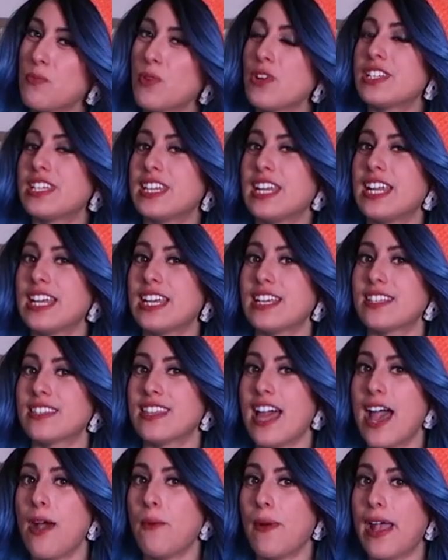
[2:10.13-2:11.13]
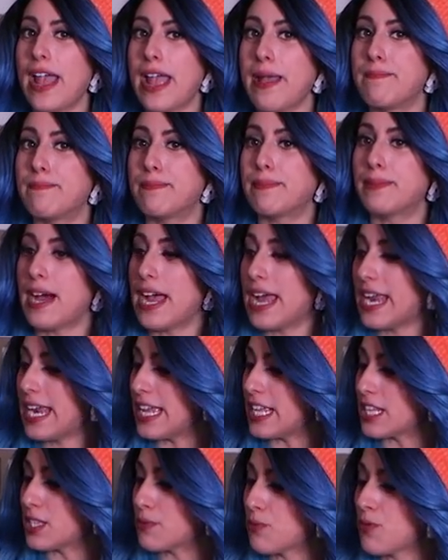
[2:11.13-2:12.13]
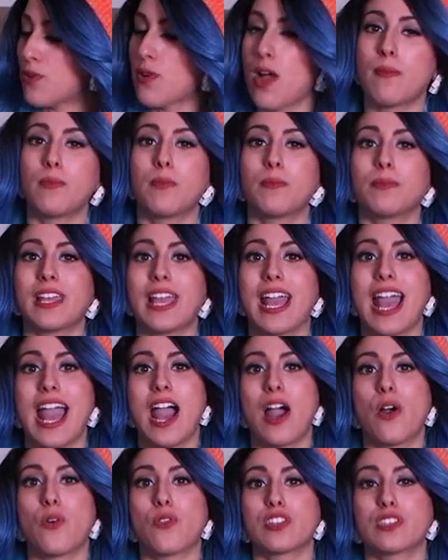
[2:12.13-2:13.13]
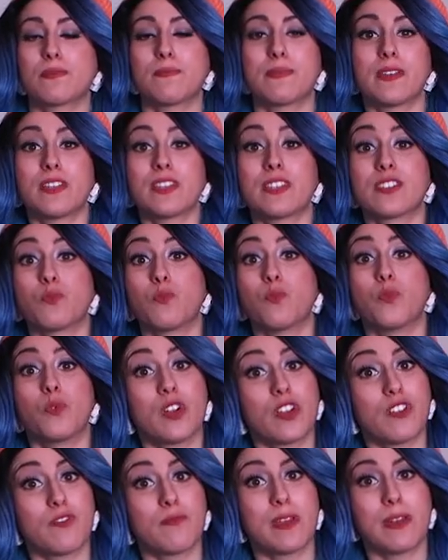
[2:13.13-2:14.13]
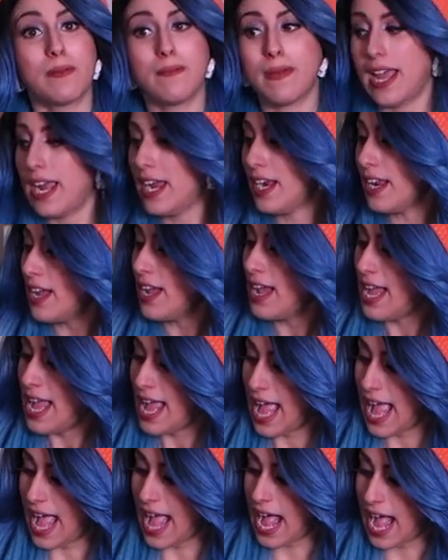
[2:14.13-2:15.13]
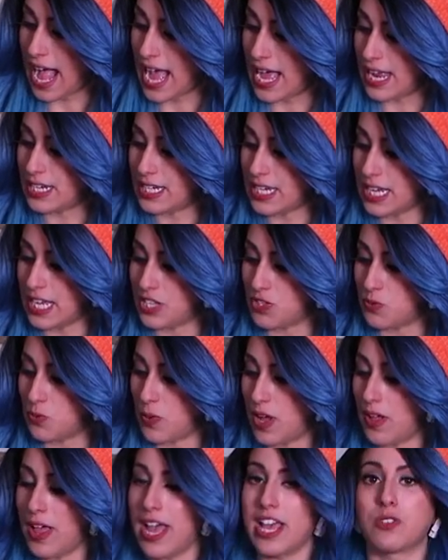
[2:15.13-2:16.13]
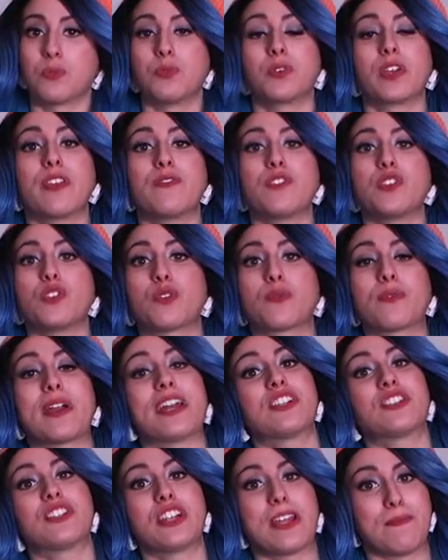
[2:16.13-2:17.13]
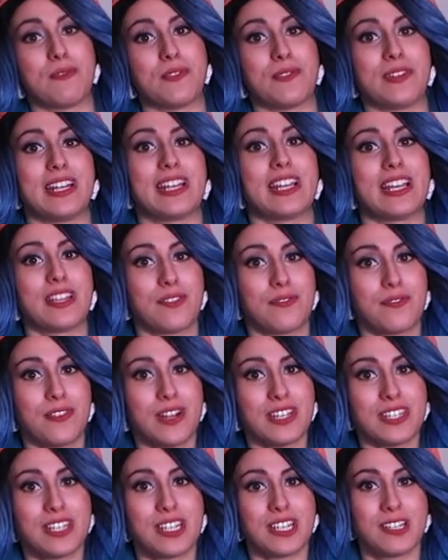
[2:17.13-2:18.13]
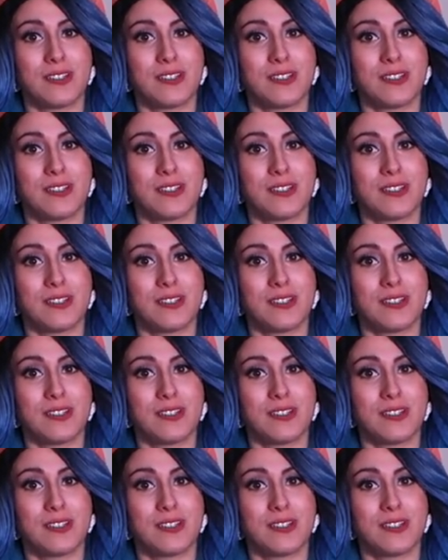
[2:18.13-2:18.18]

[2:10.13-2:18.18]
more tedious that way, but it's probably how this piece would have been made, and as well as will give you the right shape you need in the front.